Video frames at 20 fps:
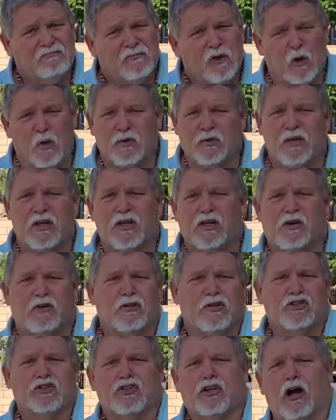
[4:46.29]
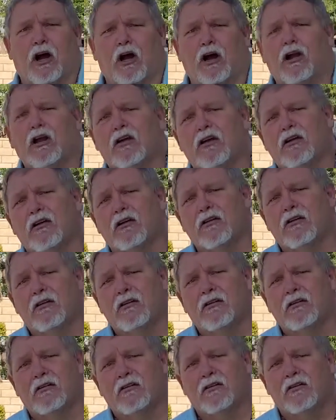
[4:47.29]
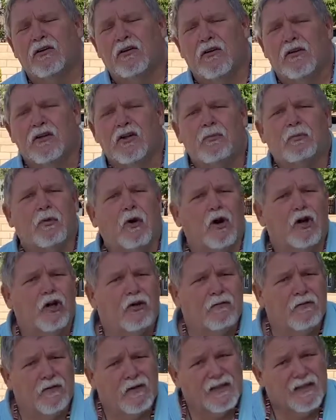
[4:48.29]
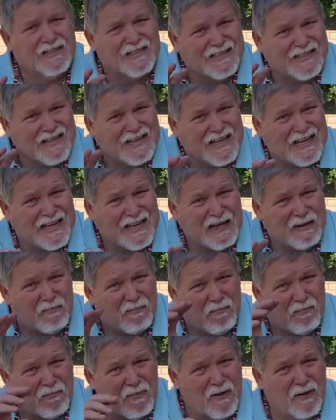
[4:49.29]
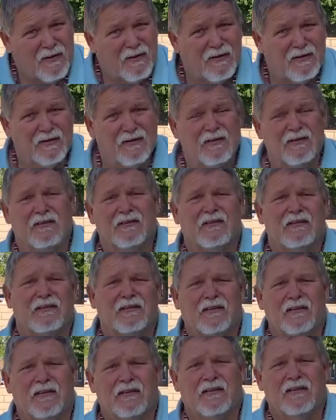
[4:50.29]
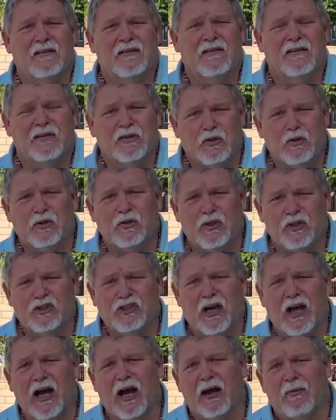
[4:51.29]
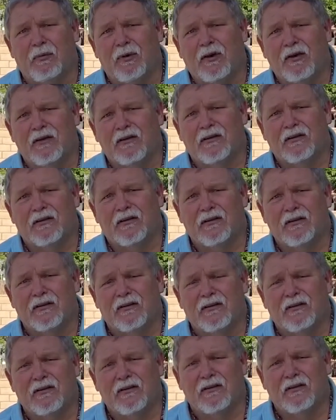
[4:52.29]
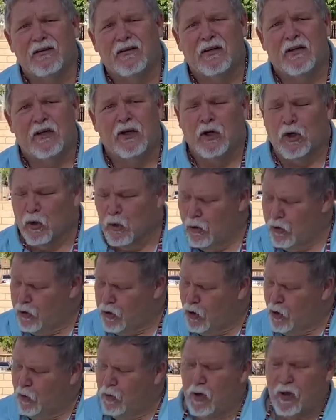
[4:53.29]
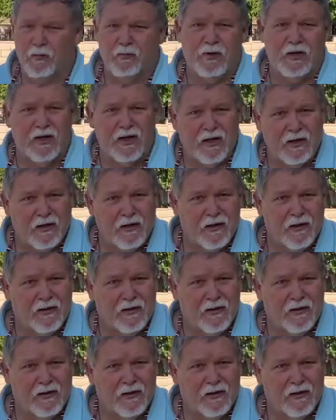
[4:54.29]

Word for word: Don't think you're the star. You're part of the team. Do your job or you will be